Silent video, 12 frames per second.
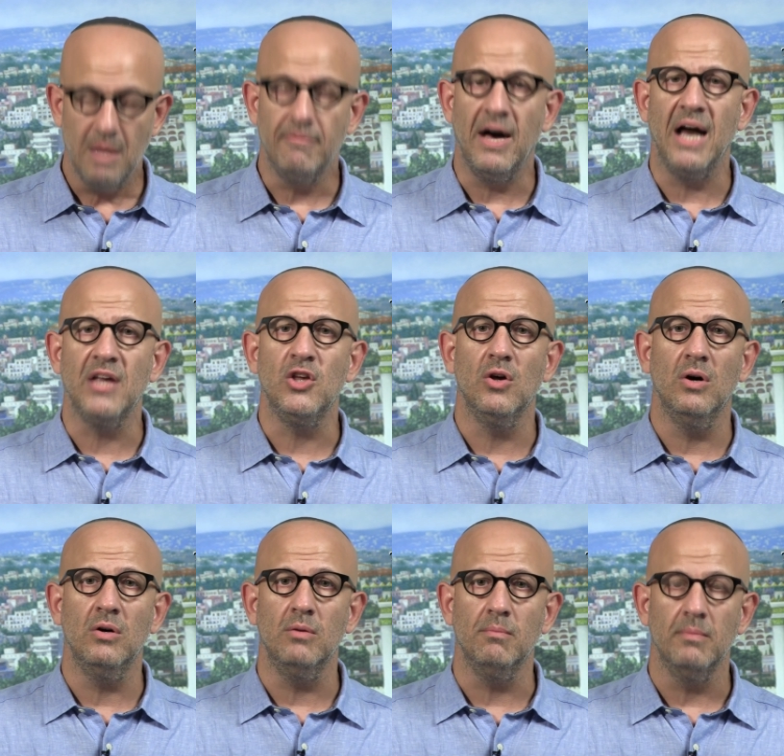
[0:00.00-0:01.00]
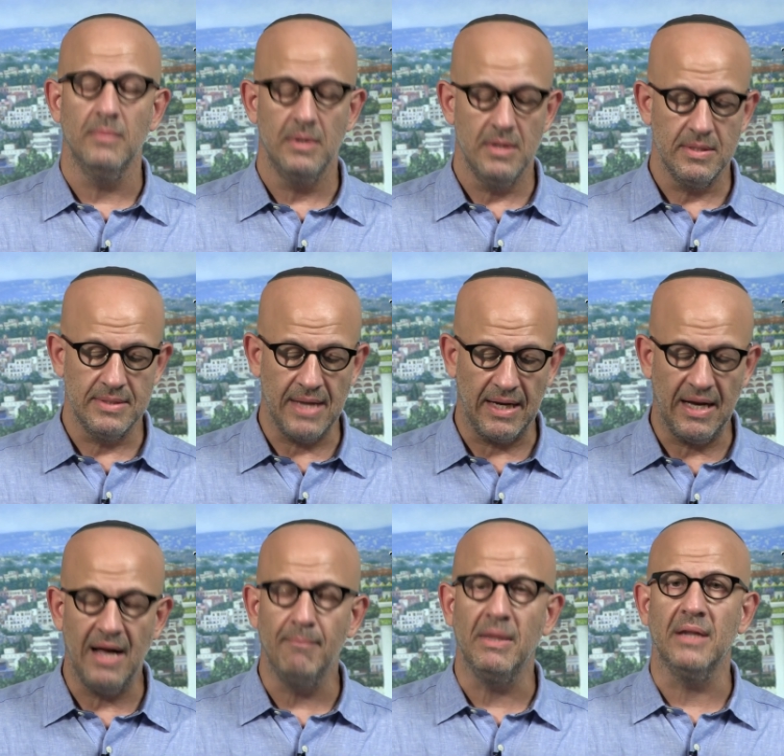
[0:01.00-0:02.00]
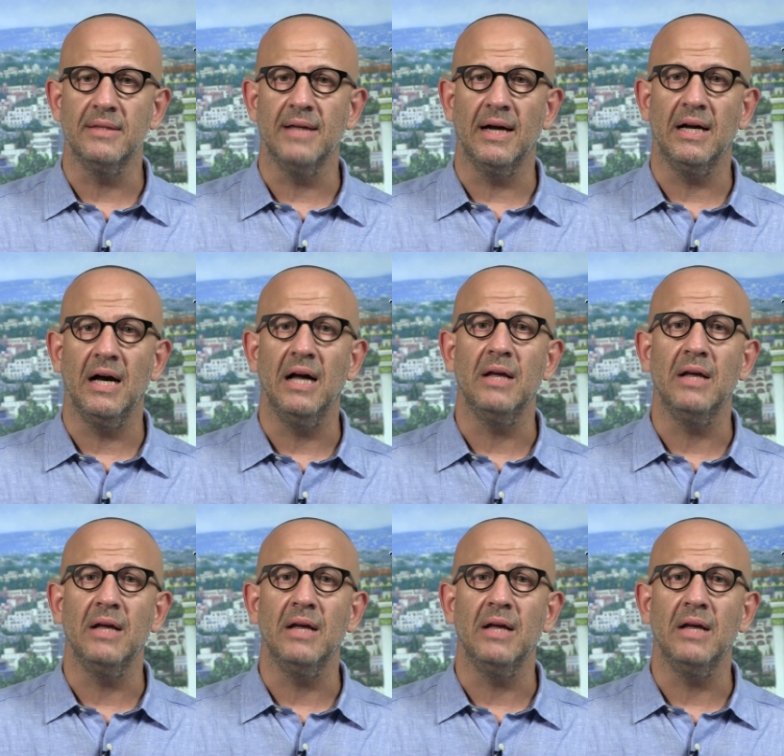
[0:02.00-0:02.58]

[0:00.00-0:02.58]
V'hayom daka mina daka,